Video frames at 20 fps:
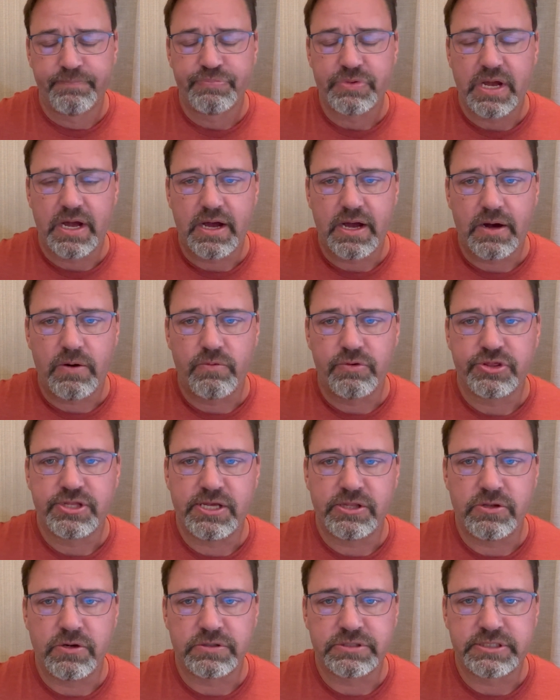uh,
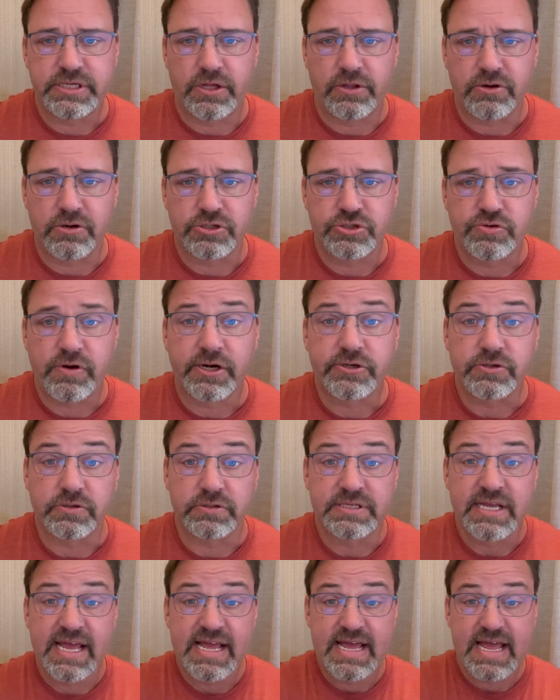within those cellular
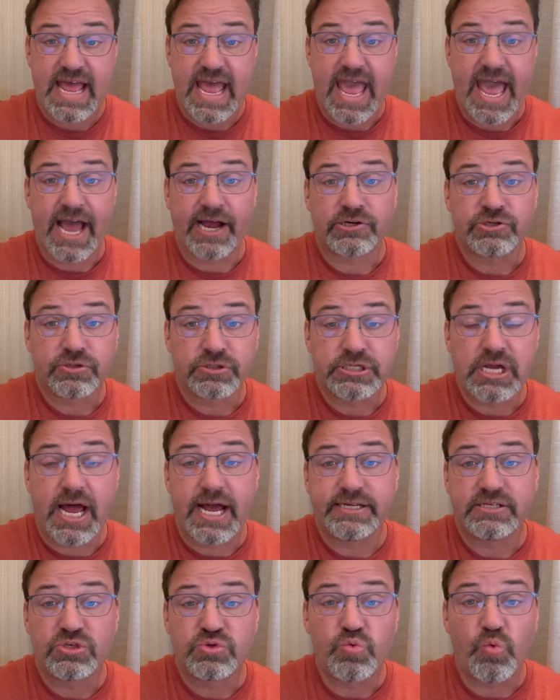structures
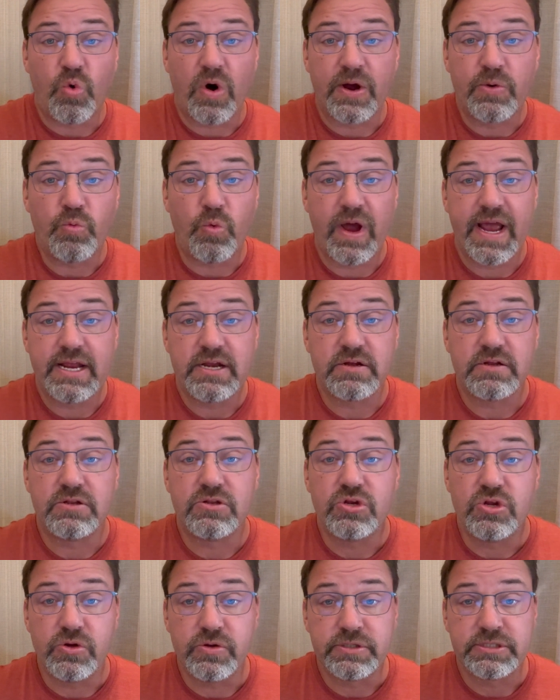exercise is one way to
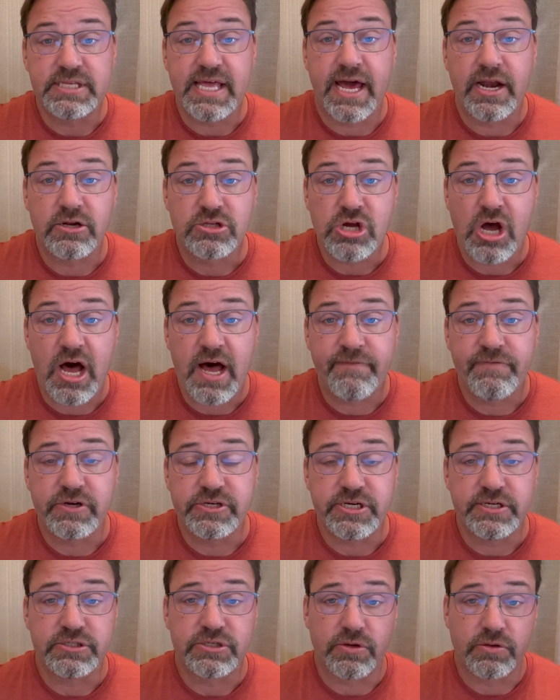induce that
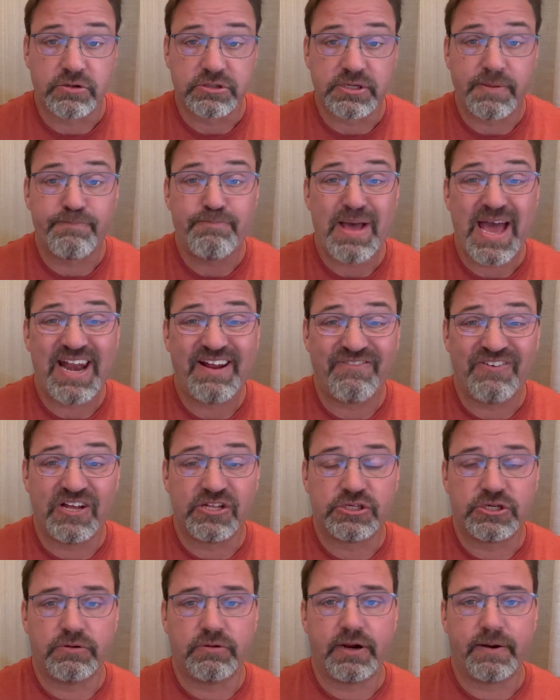autophagy so there's a
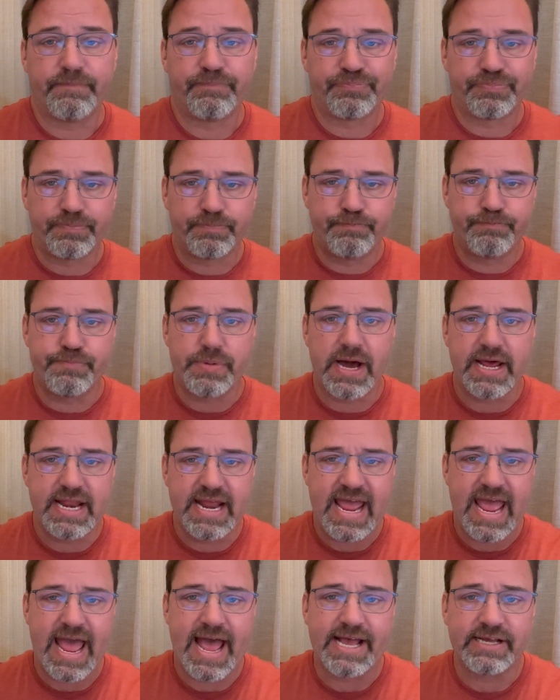benefit to it but it
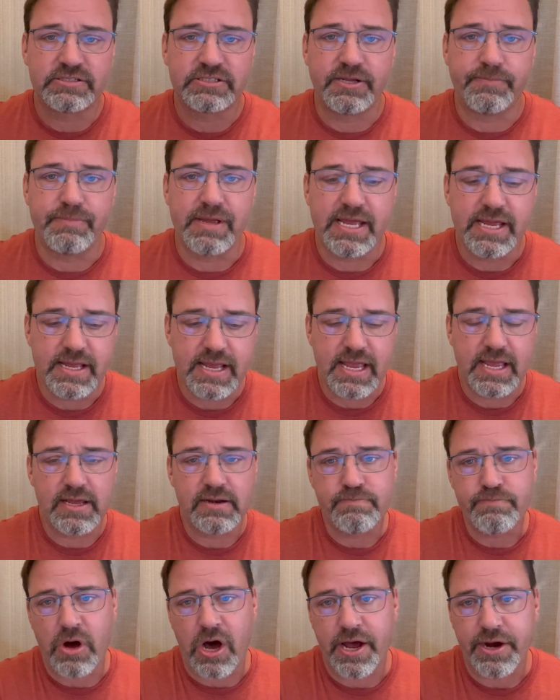has to be
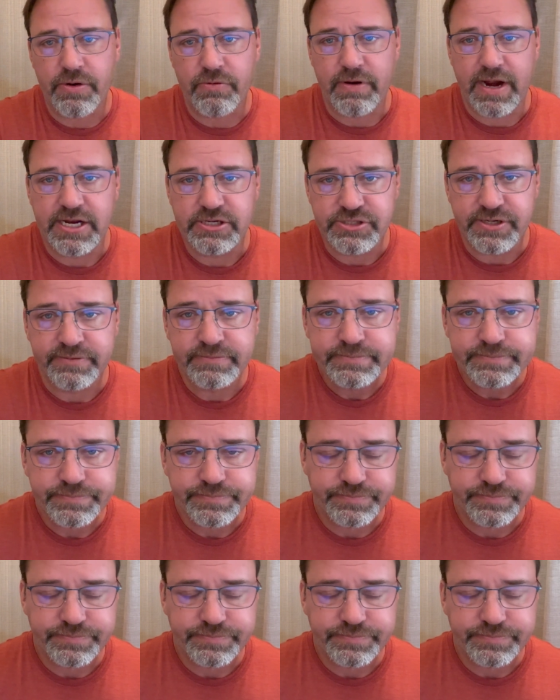in moderation.